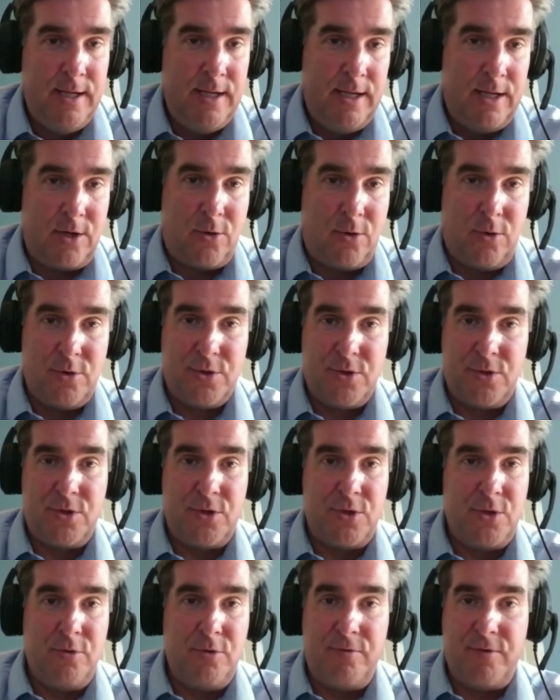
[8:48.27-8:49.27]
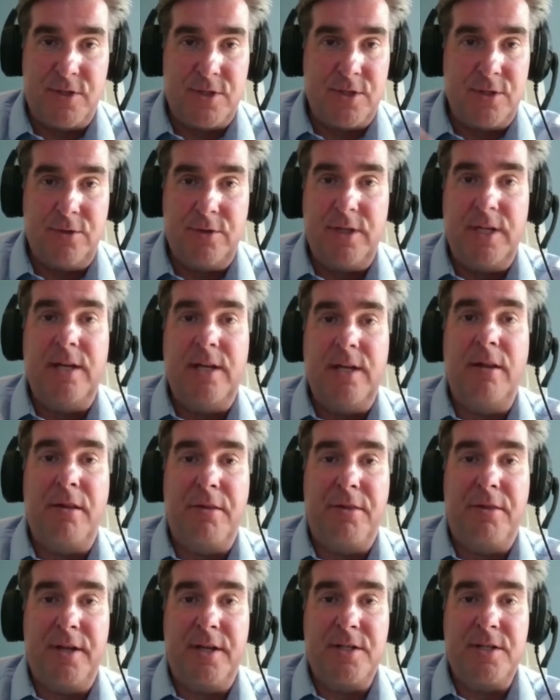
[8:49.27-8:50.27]
And of course, there's a new facility and other
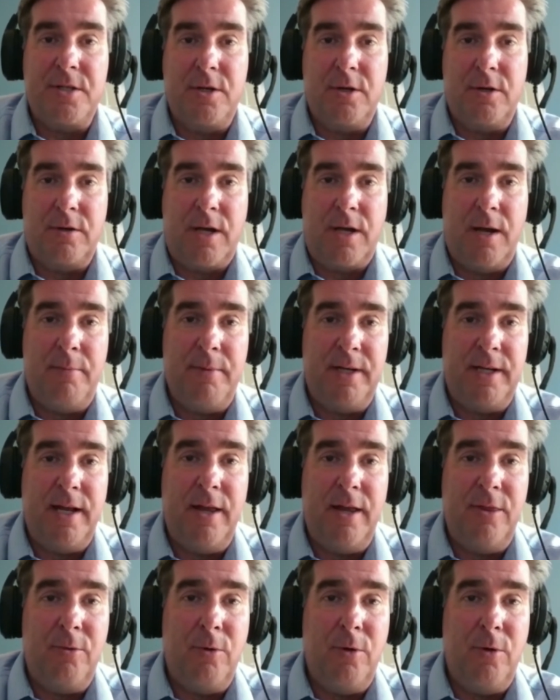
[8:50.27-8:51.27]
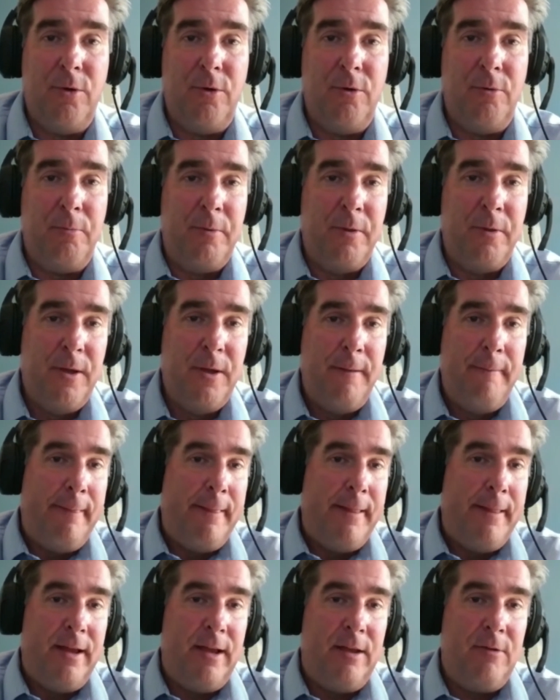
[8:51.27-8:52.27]
things that are coming down the road
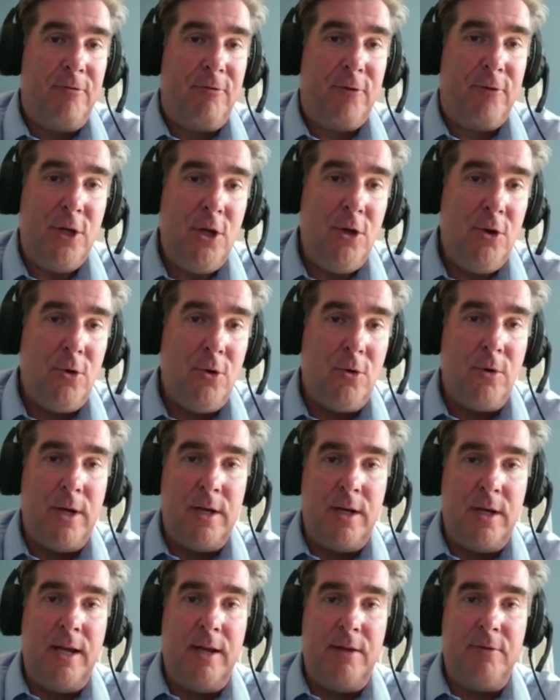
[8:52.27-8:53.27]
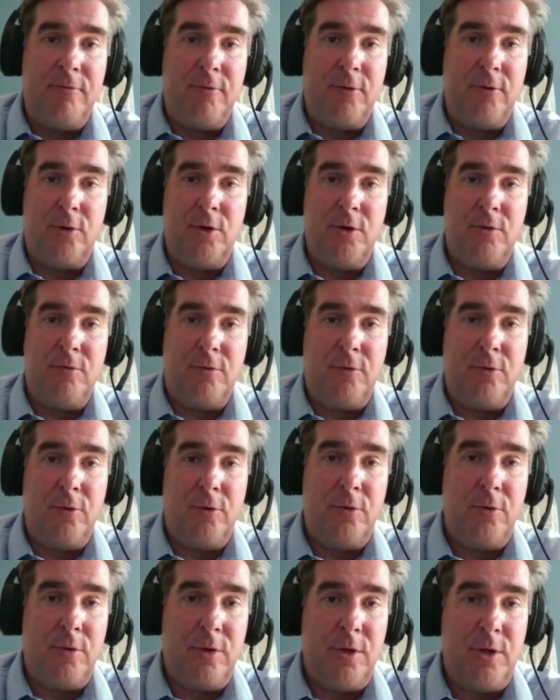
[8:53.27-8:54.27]
for you and for
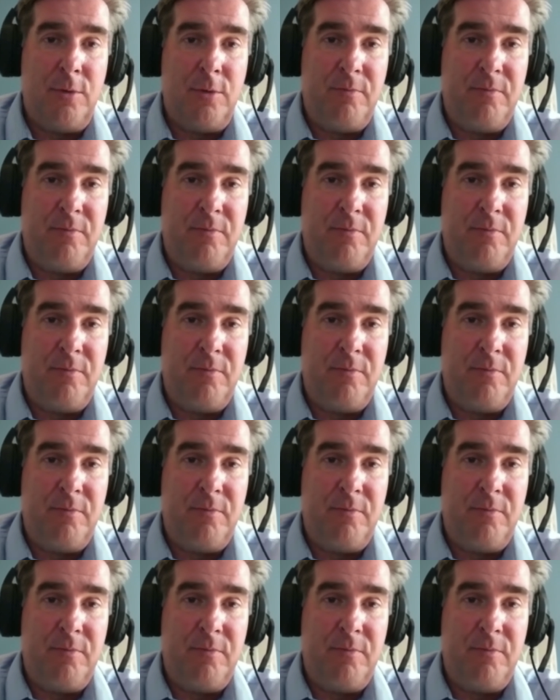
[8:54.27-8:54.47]
the